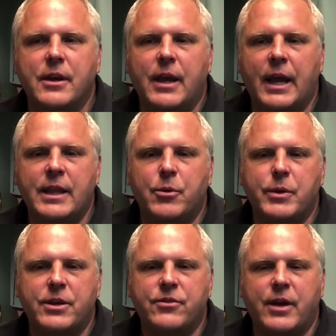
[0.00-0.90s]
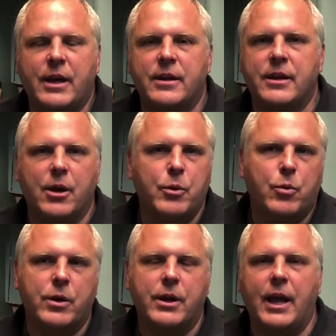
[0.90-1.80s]
And then we decided that we
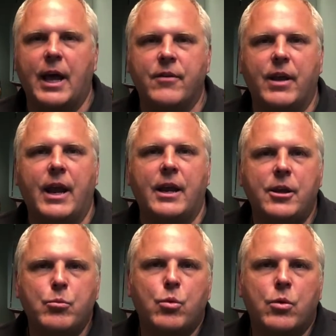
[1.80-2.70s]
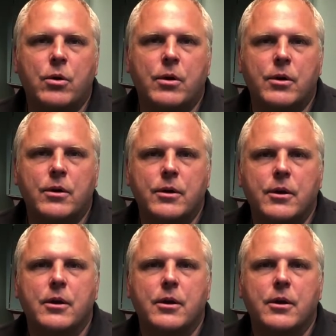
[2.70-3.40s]
weren't gonna have any more